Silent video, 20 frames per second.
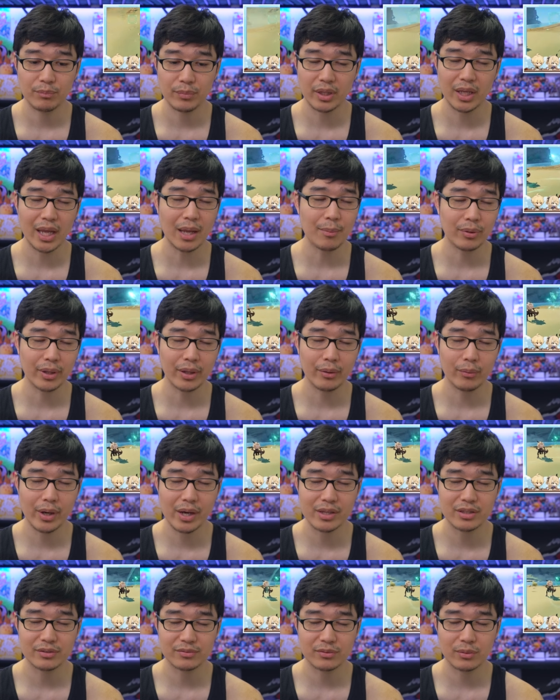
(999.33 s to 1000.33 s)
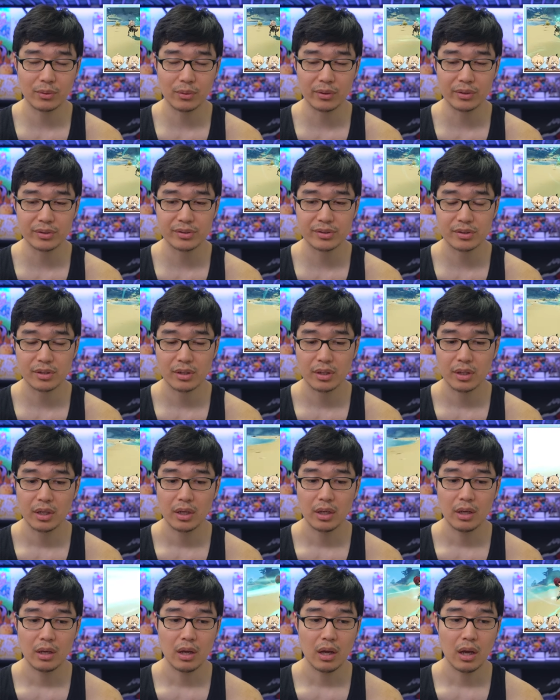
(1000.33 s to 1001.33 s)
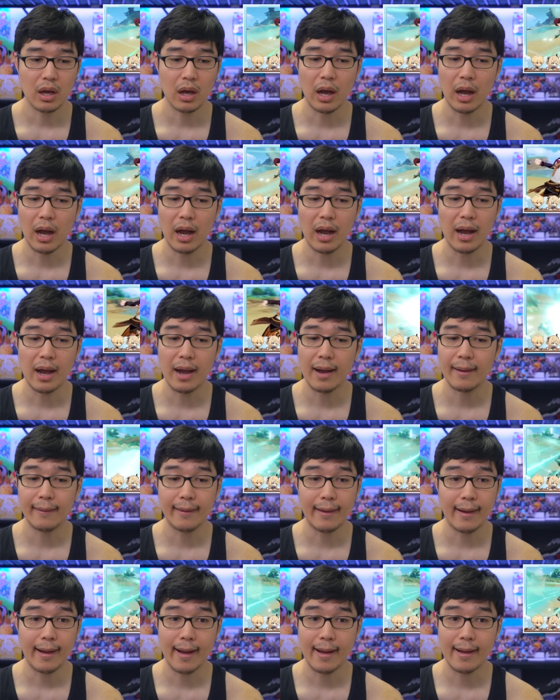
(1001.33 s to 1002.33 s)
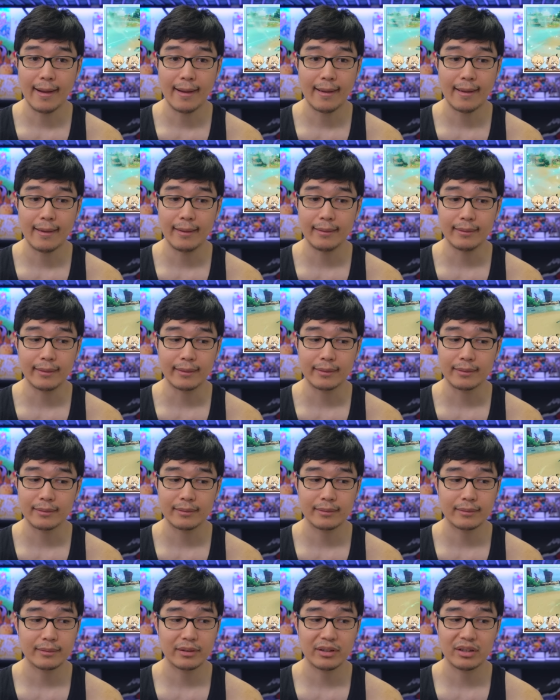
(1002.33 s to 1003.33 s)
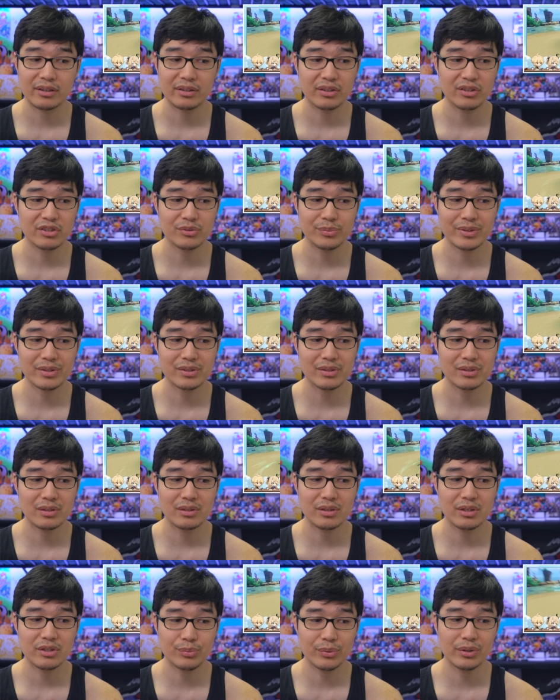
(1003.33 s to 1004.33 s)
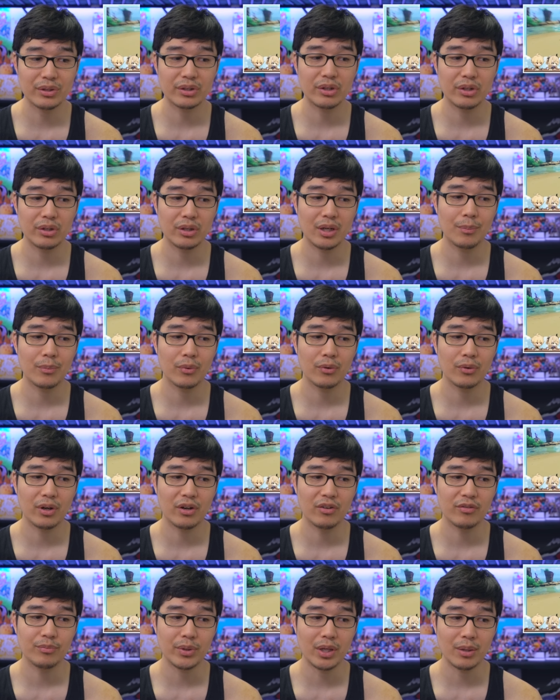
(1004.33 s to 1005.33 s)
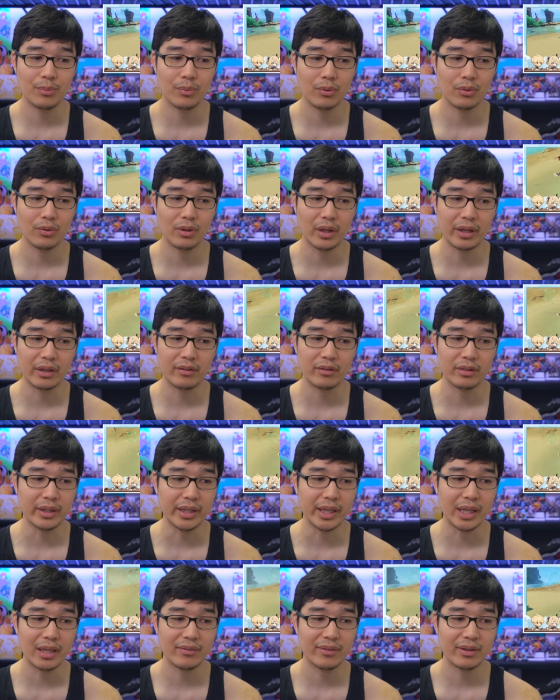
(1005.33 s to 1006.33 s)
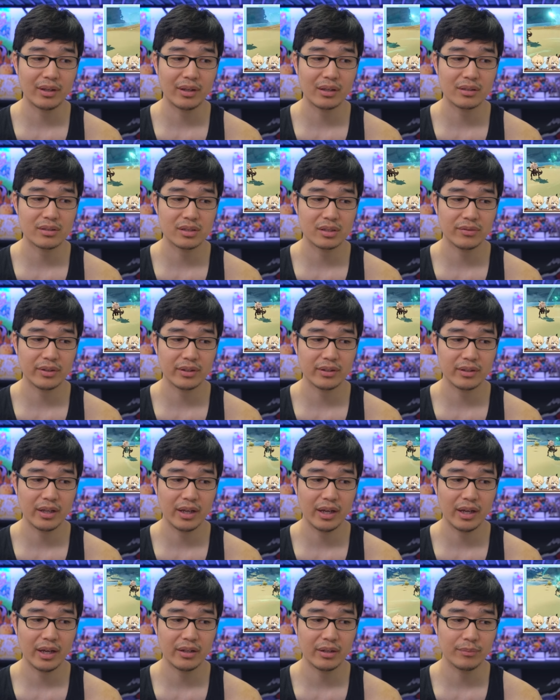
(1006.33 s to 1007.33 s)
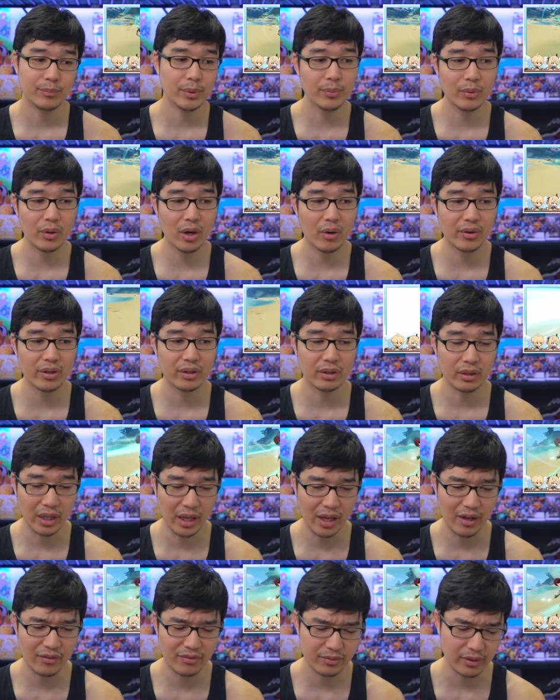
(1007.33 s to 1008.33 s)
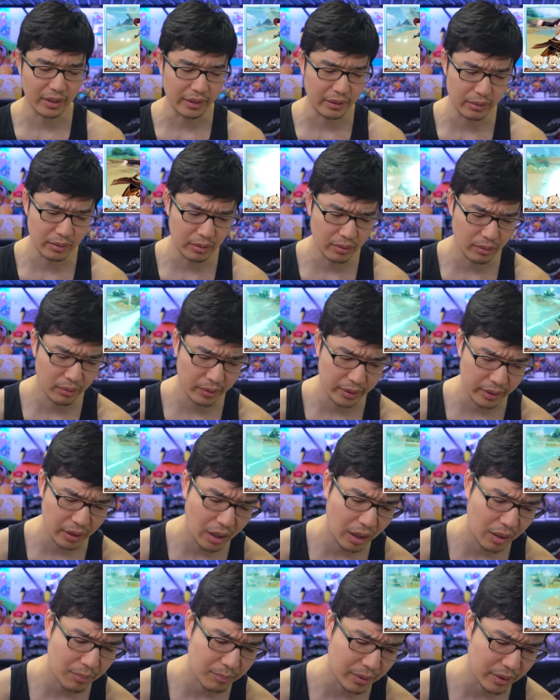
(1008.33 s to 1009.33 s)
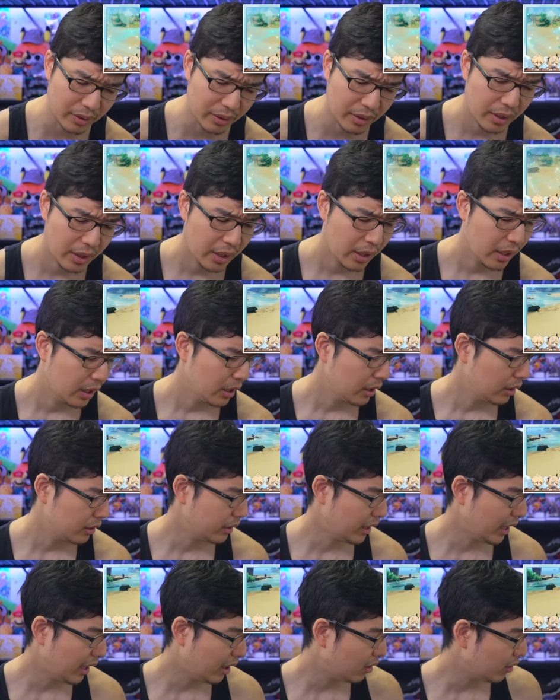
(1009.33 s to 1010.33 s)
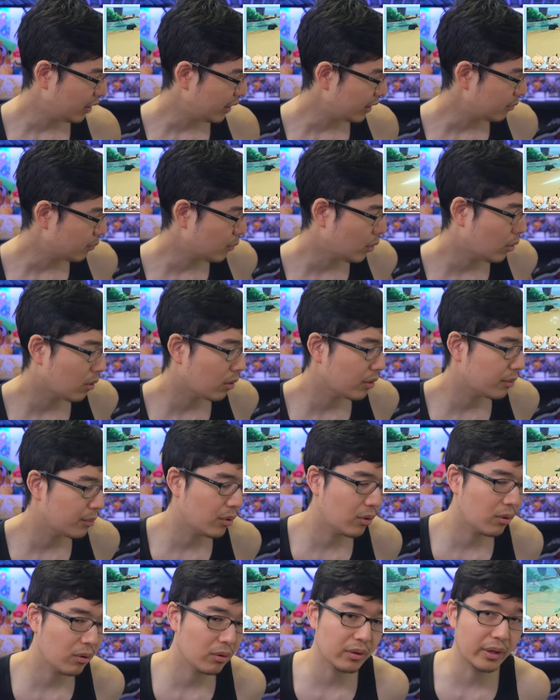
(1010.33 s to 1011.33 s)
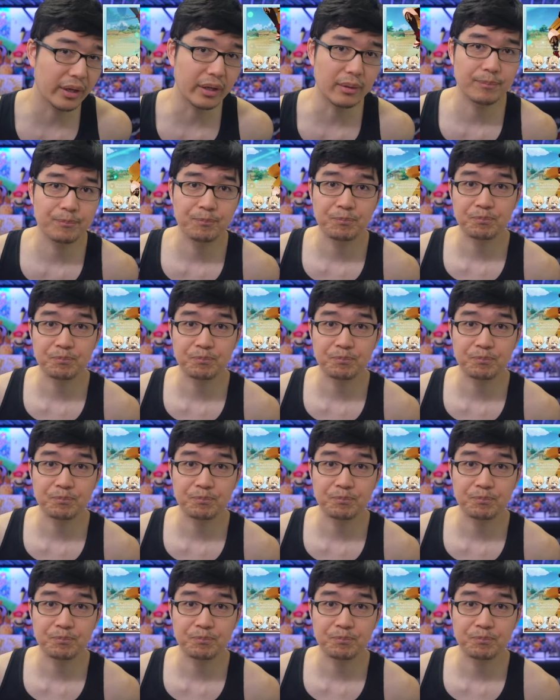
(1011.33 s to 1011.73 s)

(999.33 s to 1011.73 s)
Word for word: gameplay wise, of course. Uh, it, like th- there's been there's been a good number of people like leaving and stuff like that. People have already left like early on, but now like more and more like